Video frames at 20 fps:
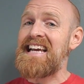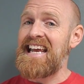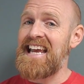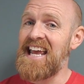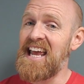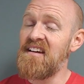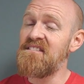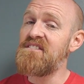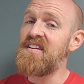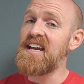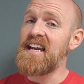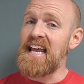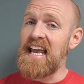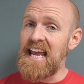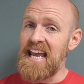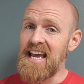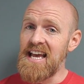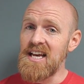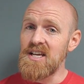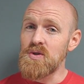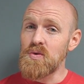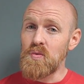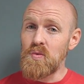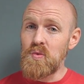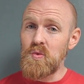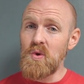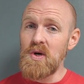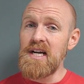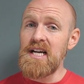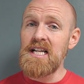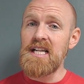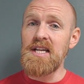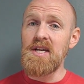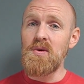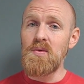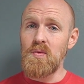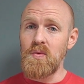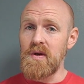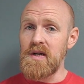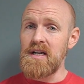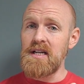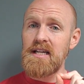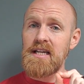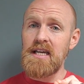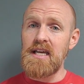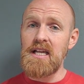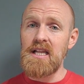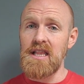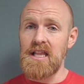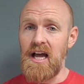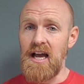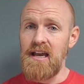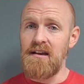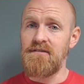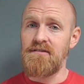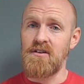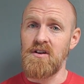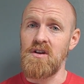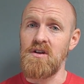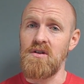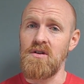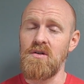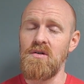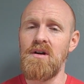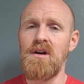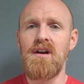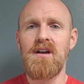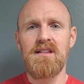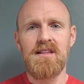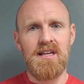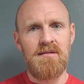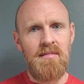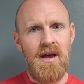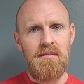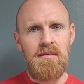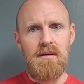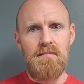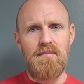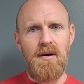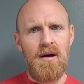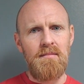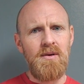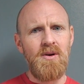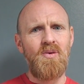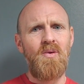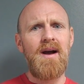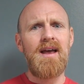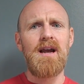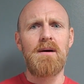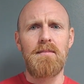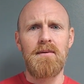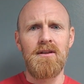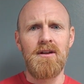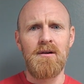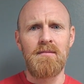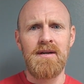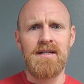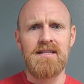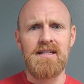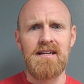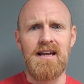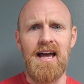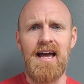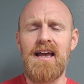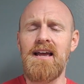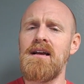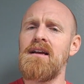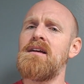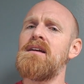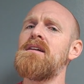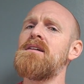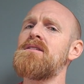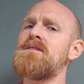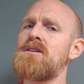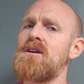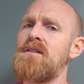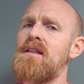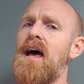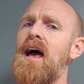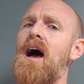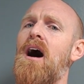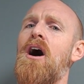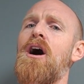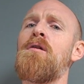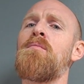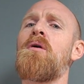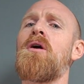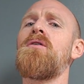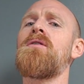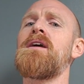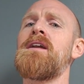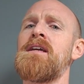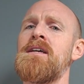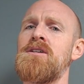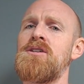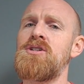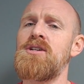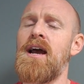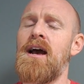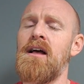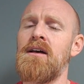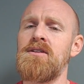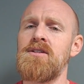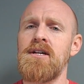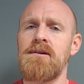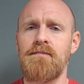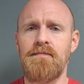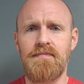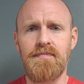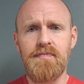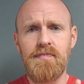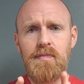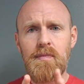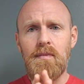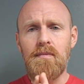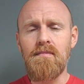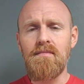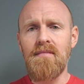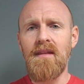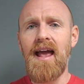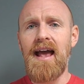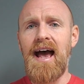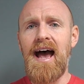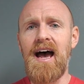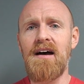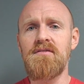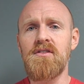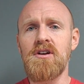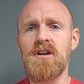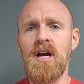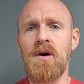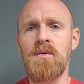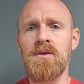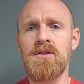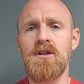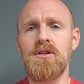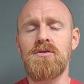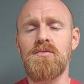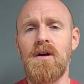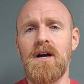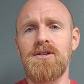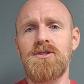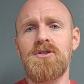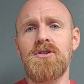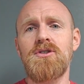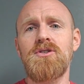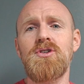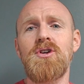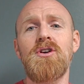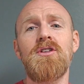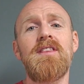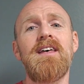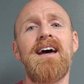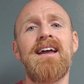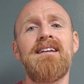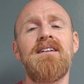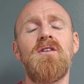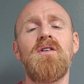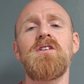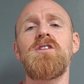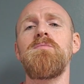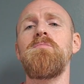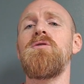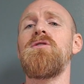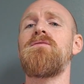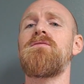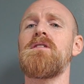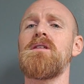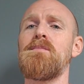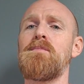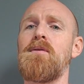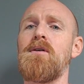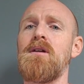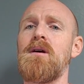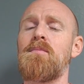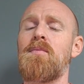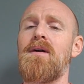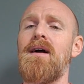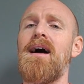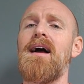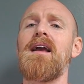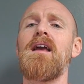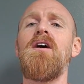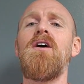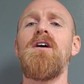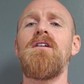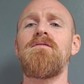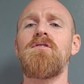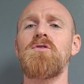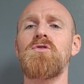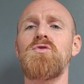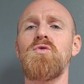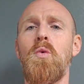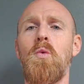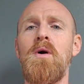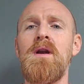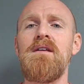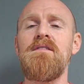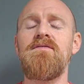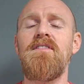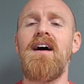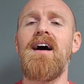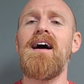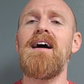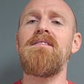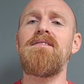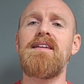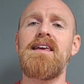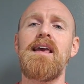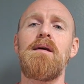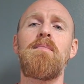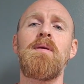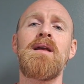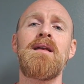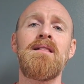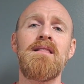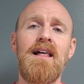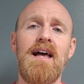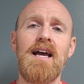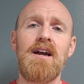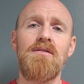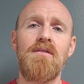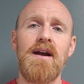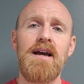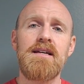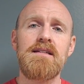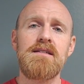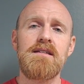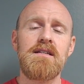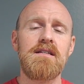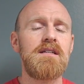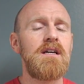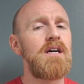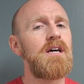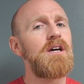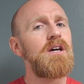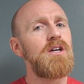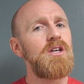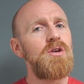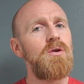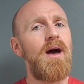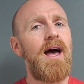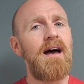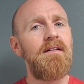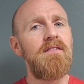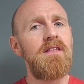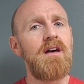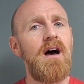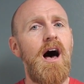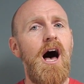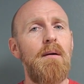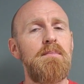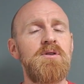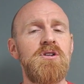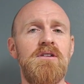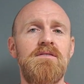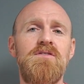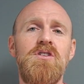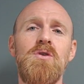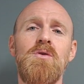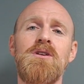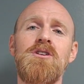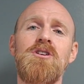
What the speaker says: If it is really, really light for you, then maybe bump your weight up a little bit today so that unbroken is challenging. After you're done with the thrusters, you're then going to move to the pull-up rack for 25 kipping leg raises. You have the option of doing